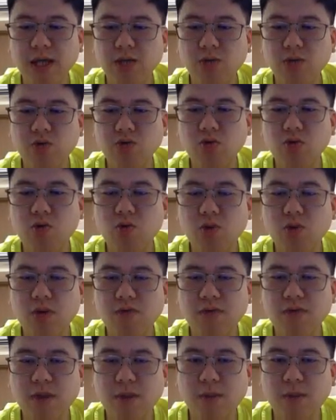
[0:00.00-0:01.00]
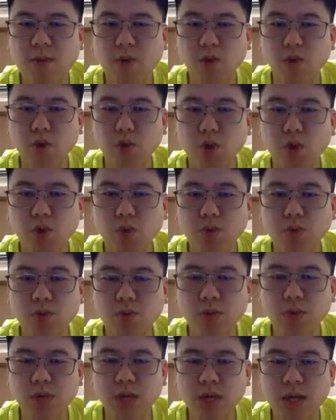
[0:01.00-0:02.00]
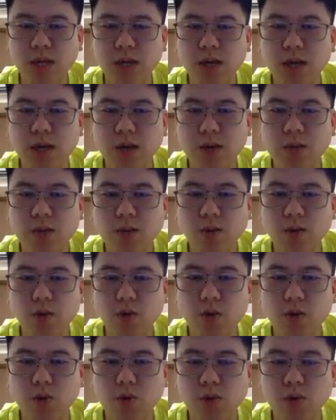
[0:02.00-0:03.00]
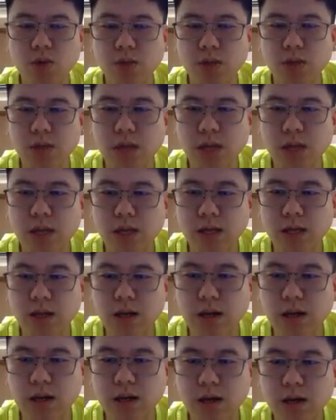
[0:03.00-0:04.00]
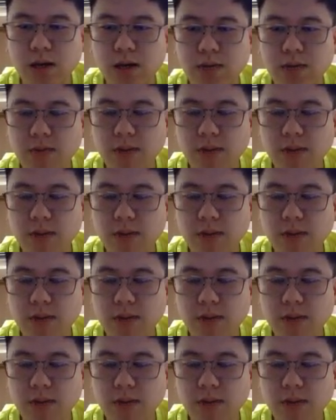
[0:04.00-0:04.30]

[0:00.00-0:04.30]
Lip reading: has to do with the monsoon. Okay, monsoon. The